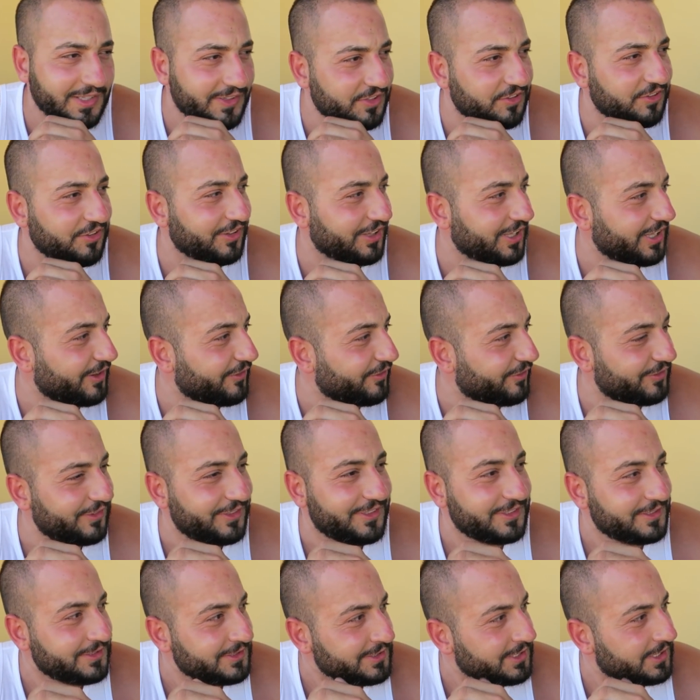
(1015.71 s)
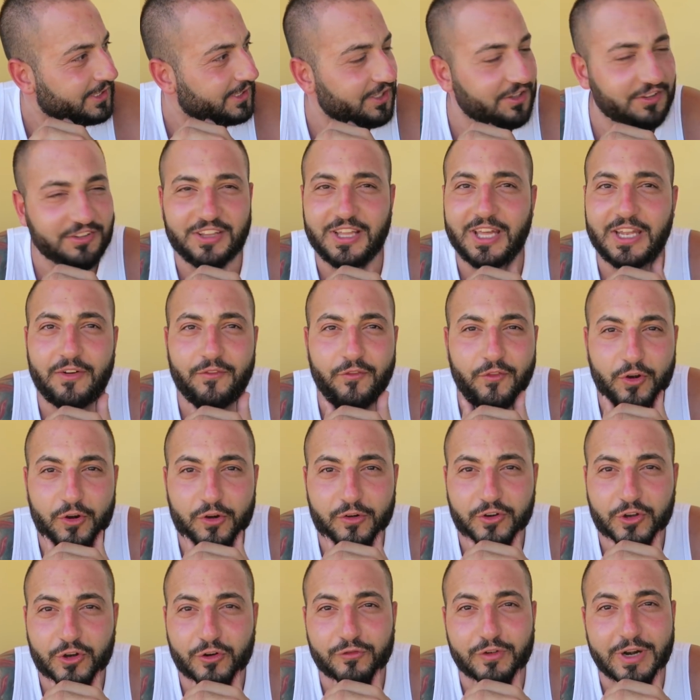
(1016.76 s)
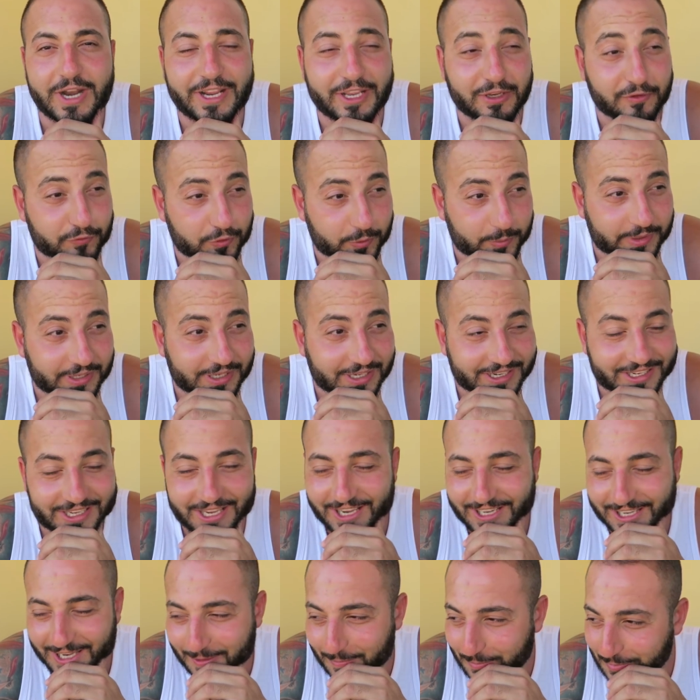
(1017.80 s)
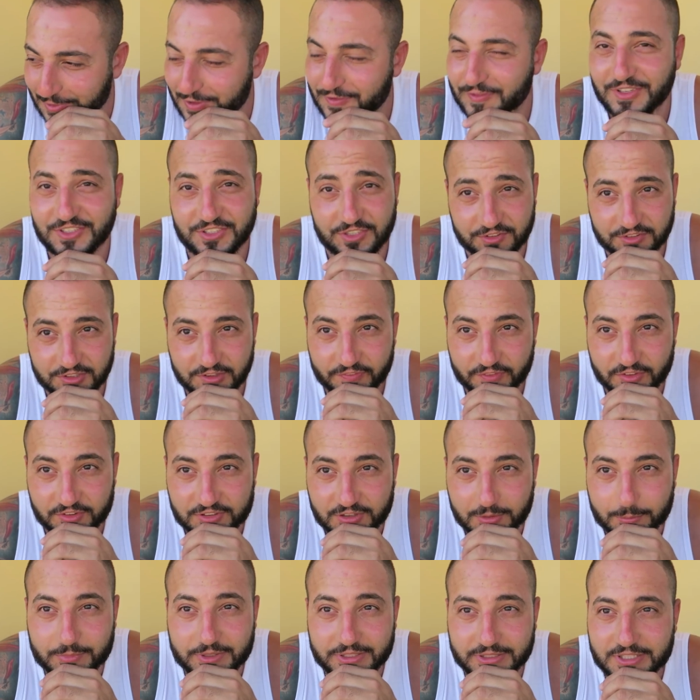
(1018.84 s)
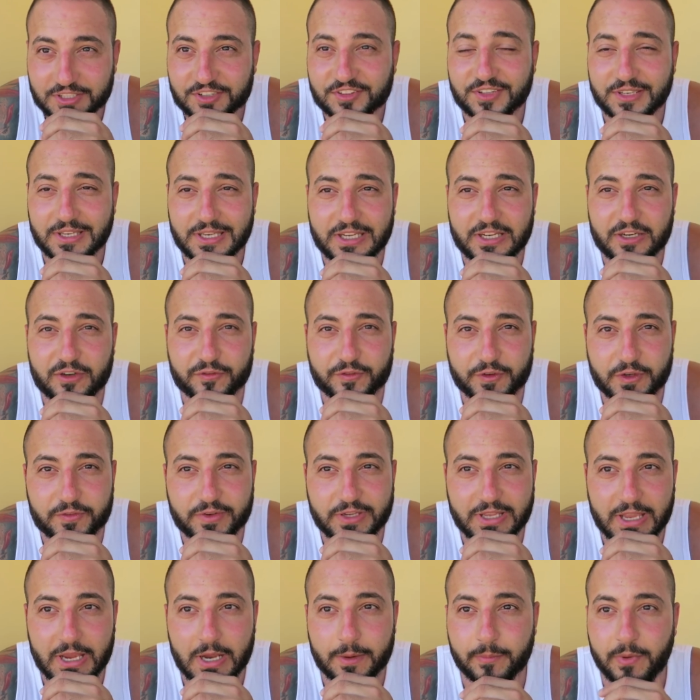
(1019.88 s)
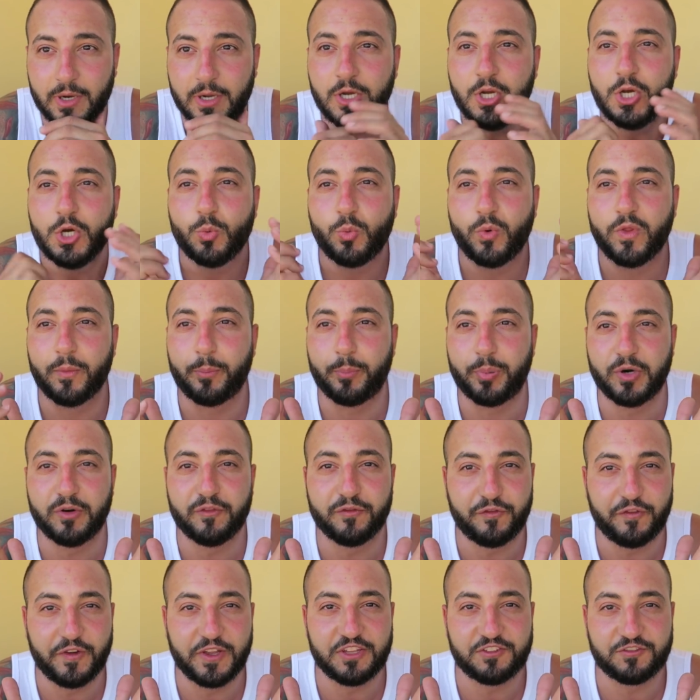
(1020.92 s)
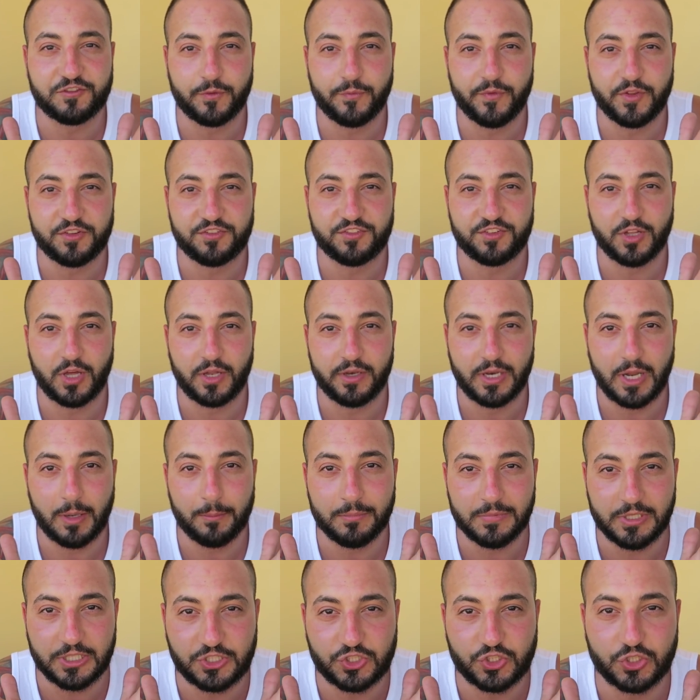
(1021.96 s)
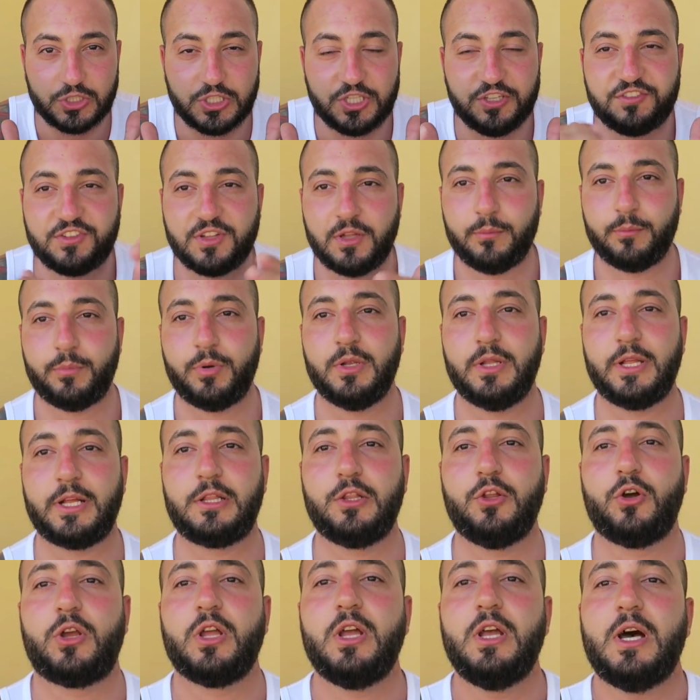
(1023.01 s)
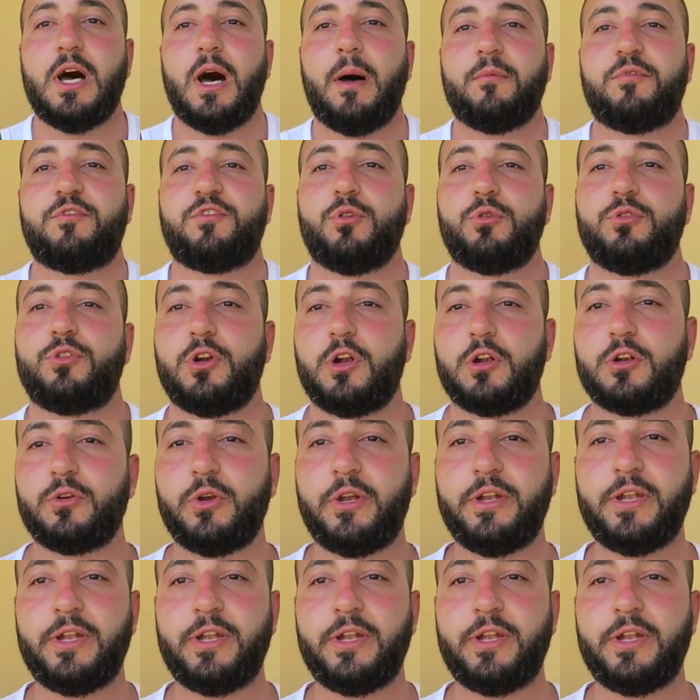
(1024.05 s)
this is kind of, this is kind of ner nerve-wracking for me. I, I can't believe I just did this. I'm literally sitting here in front of a camera with a burnt face from the sun. I'm literally sunburned. Like, look, I'm so dark